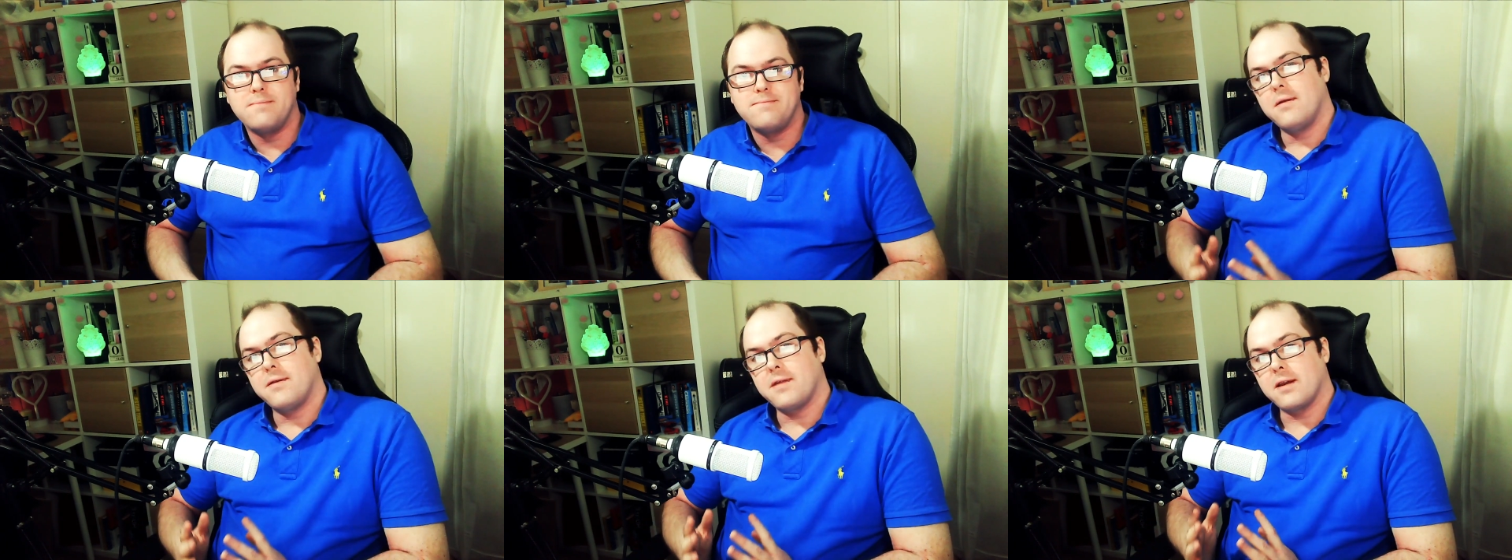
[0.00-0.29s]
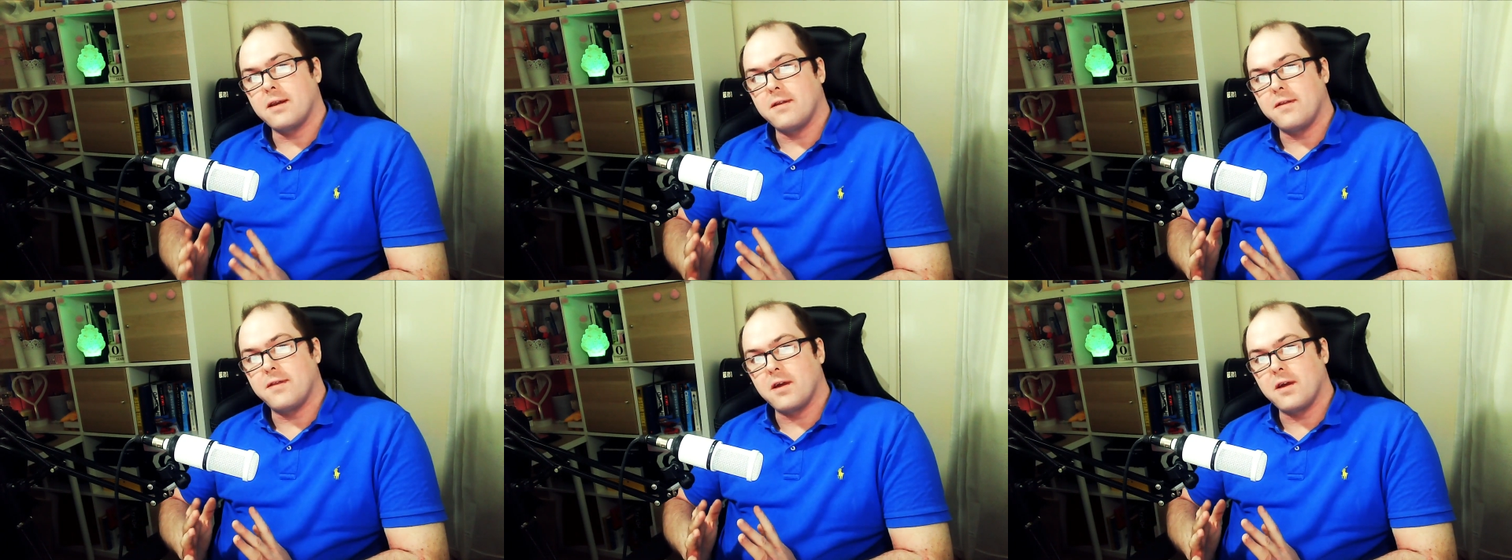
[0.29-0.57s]
Then
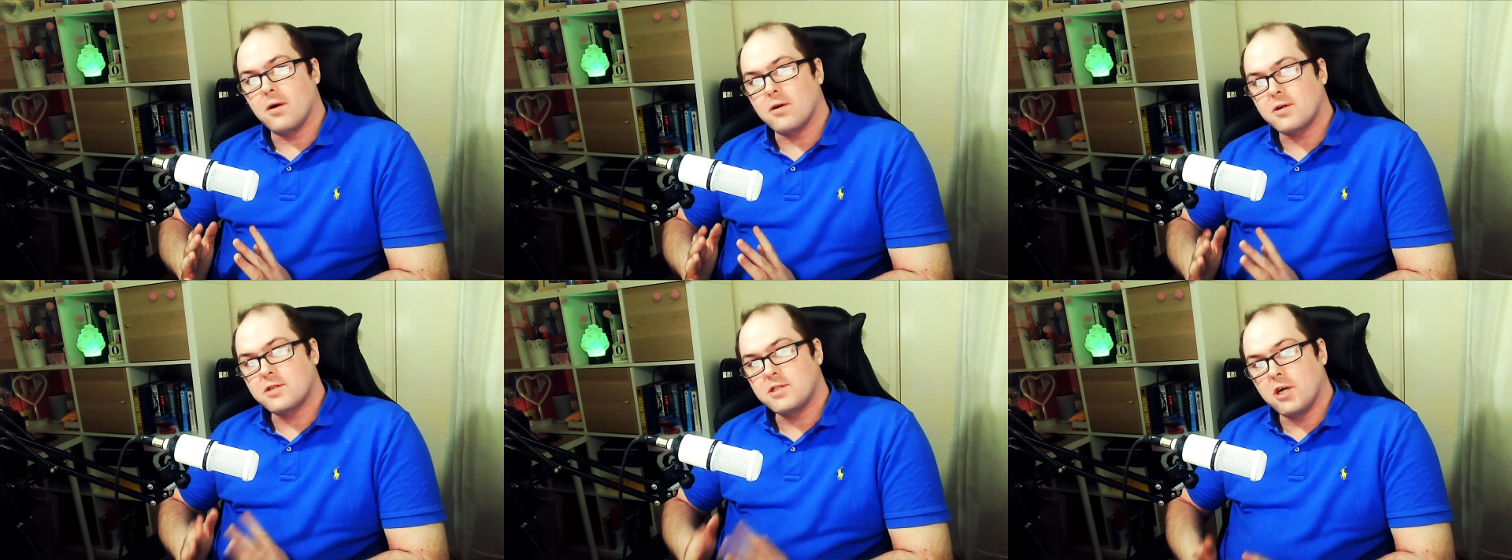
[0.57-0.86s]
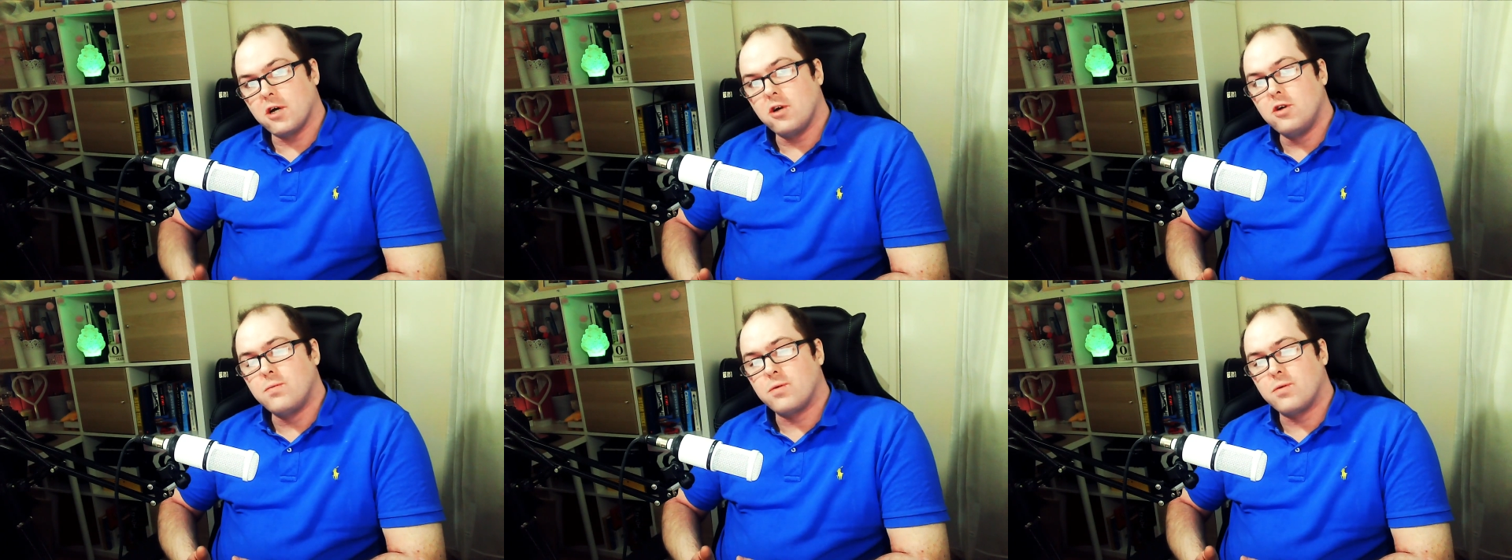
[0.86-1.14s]
in the
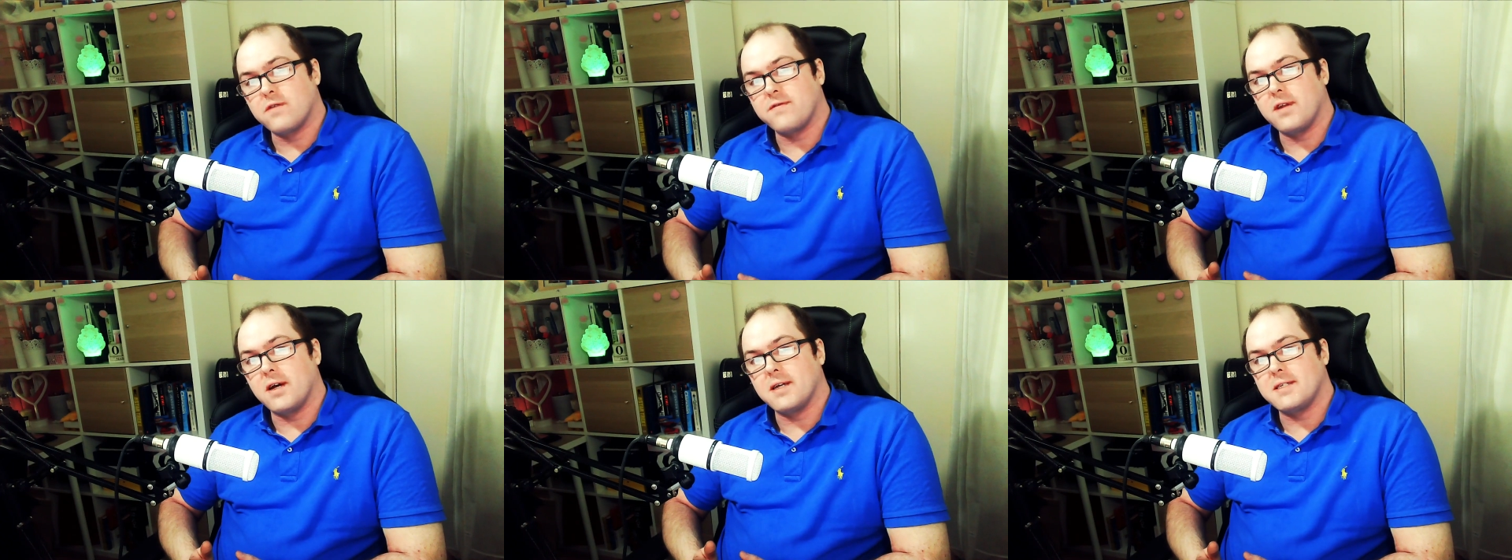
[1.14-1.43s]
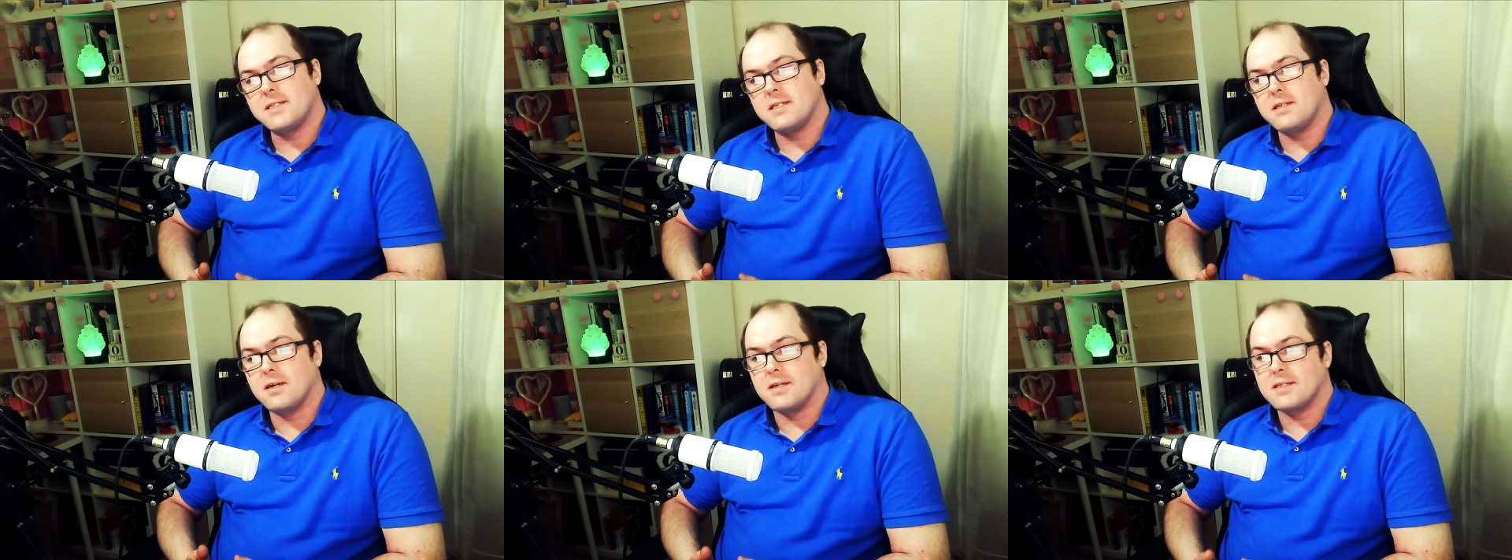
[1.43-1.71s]
October of
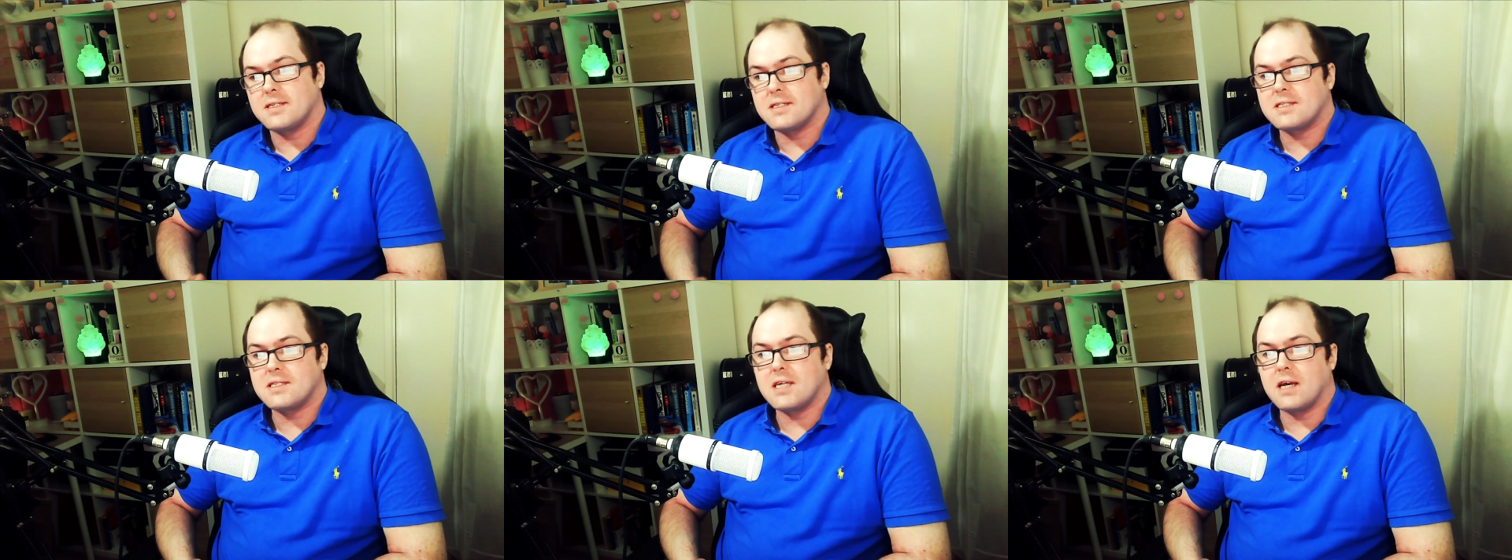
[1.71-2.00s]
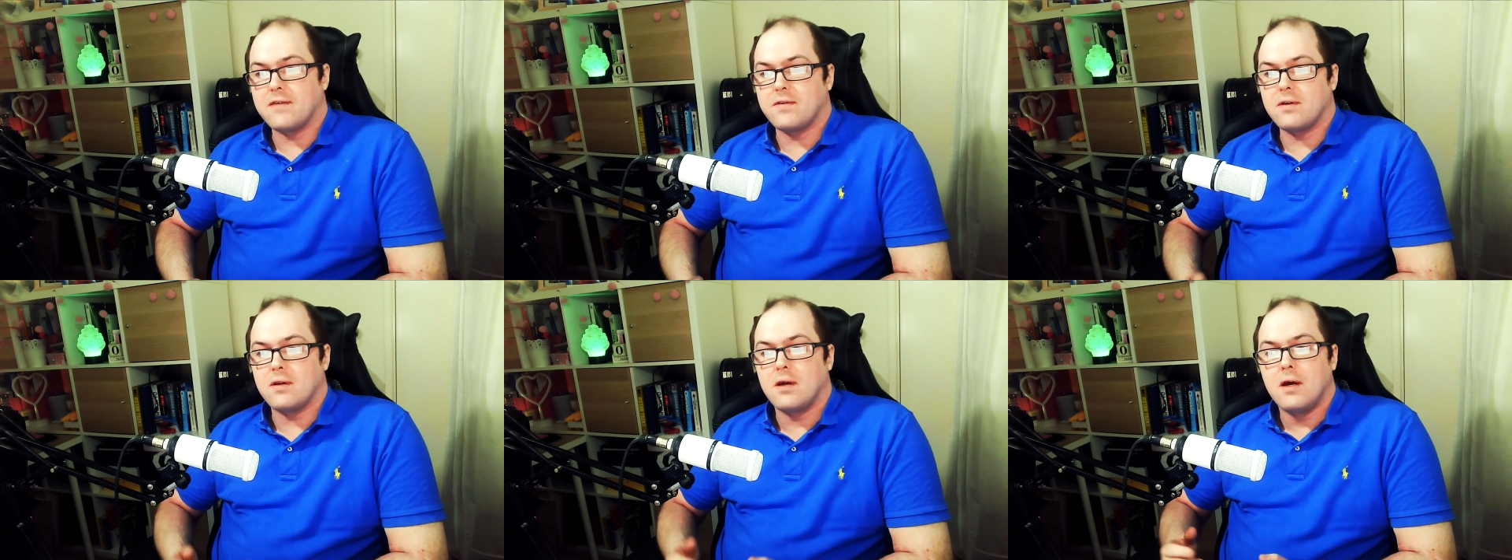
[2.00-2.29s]

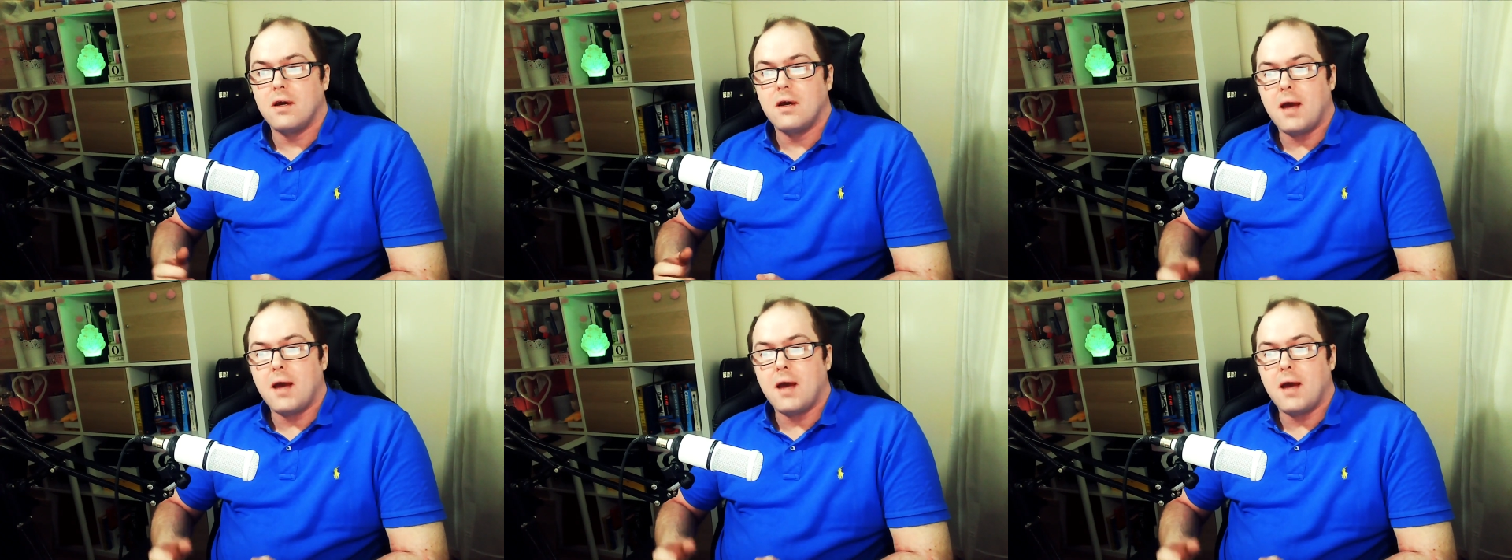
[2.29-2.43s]
1997,